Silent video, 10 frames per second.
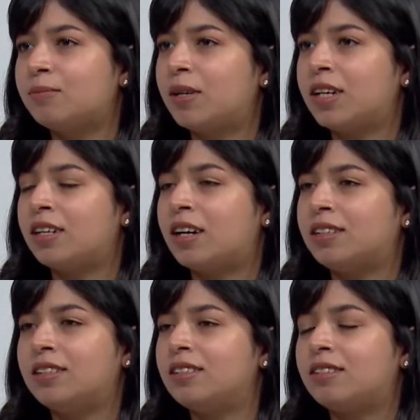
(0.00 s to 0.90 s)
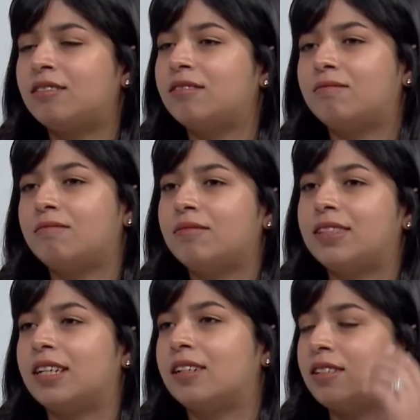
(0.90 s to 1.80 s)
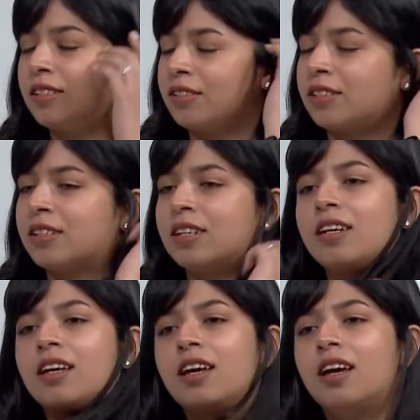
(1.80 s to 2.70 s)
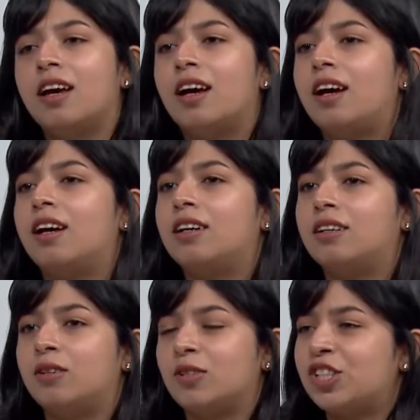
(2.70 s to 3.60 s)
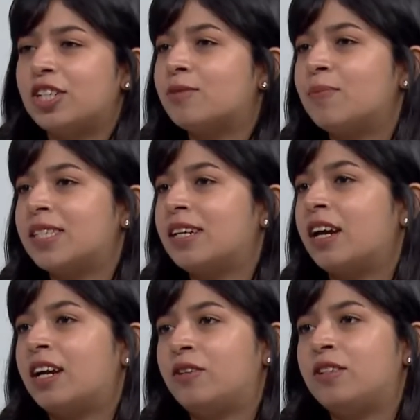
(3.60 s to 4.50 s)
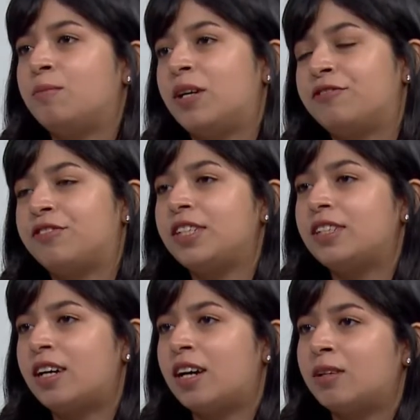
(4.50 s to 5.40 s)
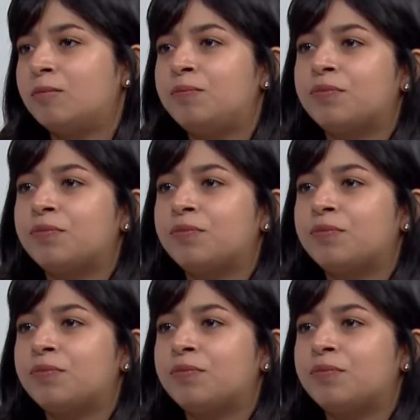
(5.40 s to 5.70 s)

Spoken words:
but I didn't take it seriously. I was just messing around in my free time.